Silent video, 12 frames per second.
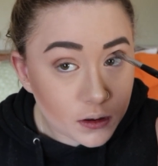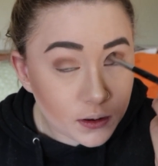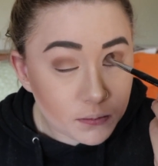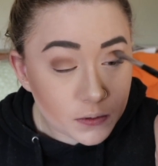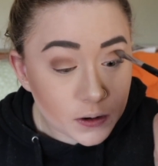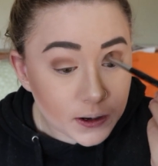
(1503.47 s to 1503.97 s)

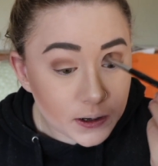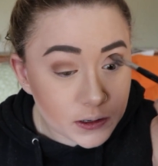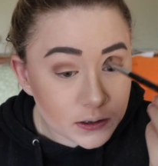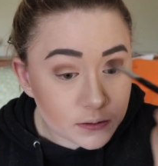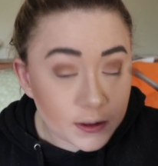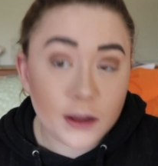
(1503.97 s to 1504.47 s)
I'm trying to
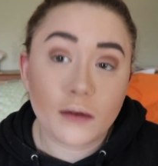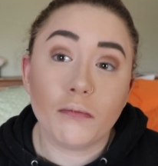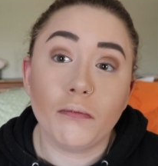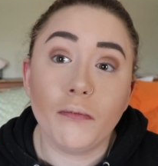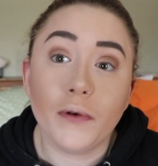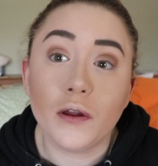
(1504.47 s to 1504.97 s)
do like a
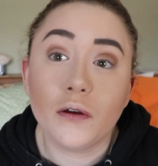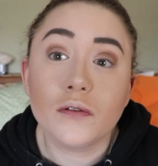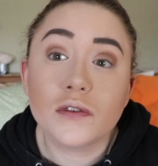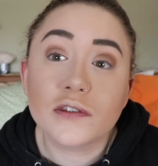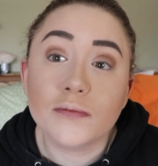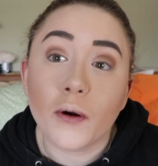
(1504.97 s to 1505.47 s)
nude
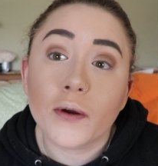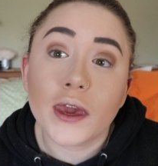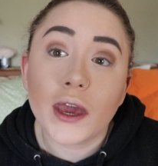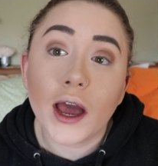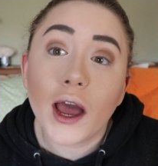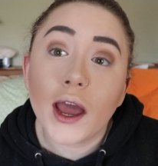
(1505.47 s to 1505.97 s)

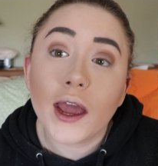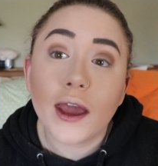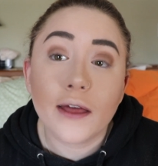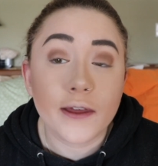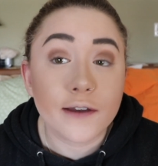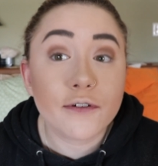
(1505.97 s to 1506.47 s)
smoky eye,
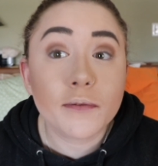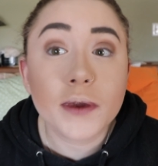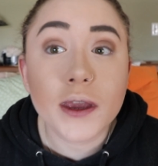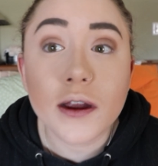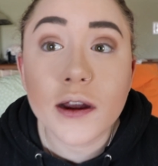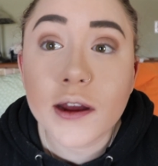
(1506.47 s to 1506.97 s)
and like from
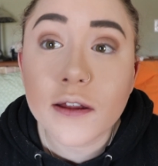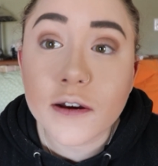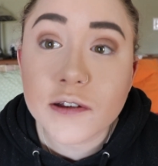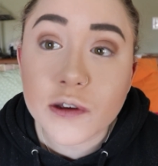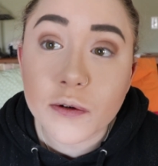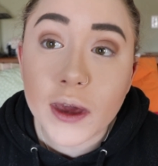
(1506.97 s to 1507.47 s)
here it
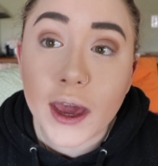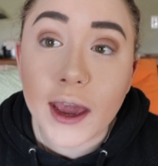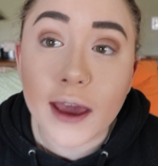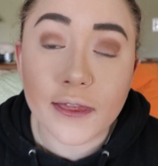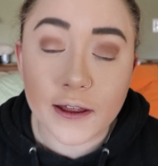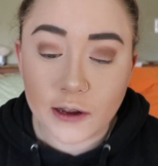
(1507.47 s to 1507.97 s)
looks okay,
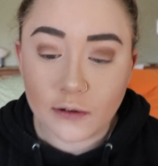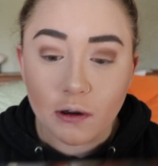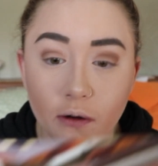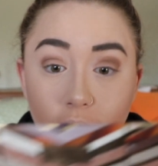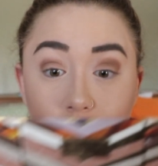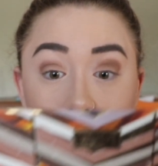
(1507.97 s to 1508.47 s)
and then you
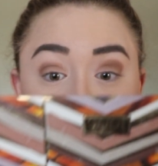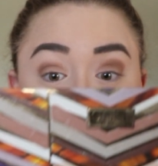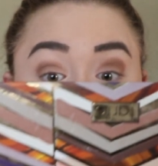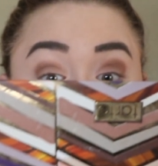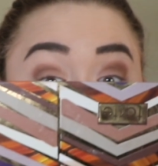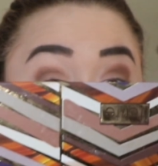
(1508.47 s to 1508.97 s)
go in closer
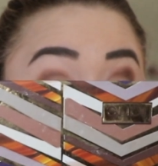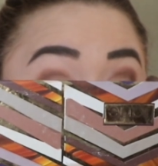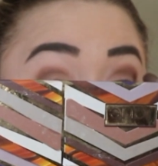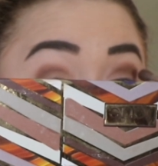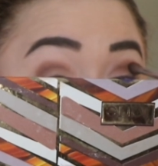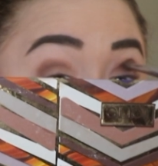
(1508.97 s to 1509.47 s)
and you're like,
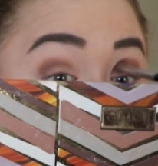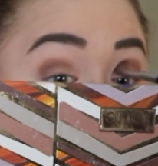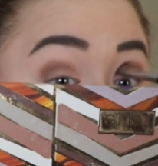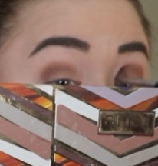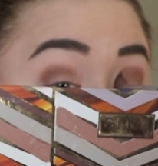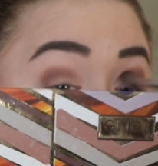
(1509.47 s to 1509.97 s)
oh wow.